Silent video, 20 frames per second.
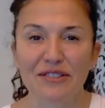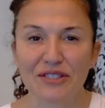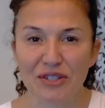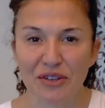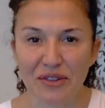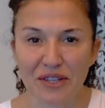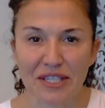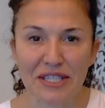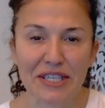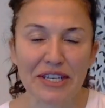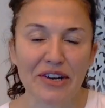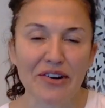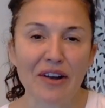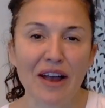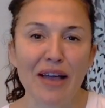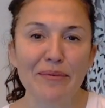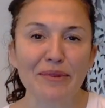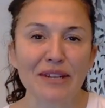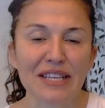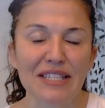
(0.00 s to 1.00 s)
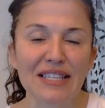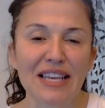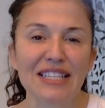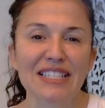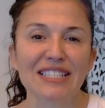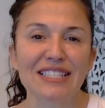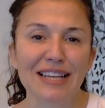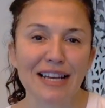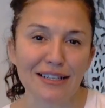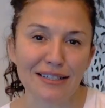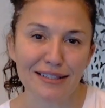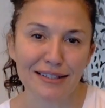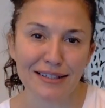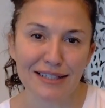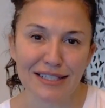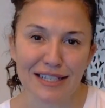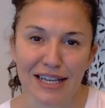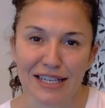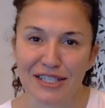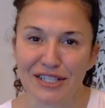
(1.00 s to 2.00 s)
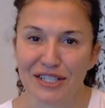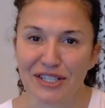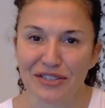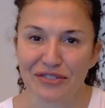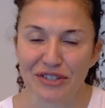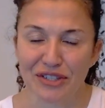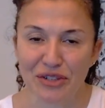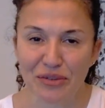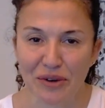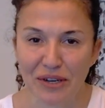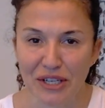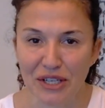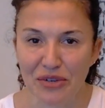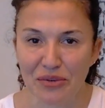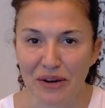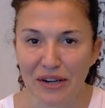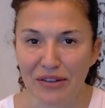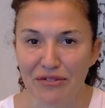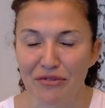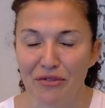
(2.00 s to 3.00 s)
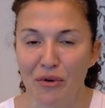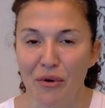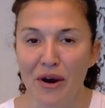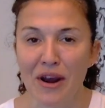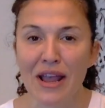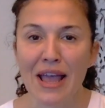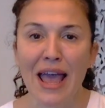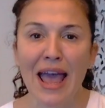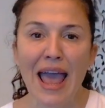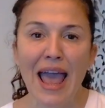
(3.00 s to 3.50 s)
So this year, I'm going to set gentle intentions for 2024,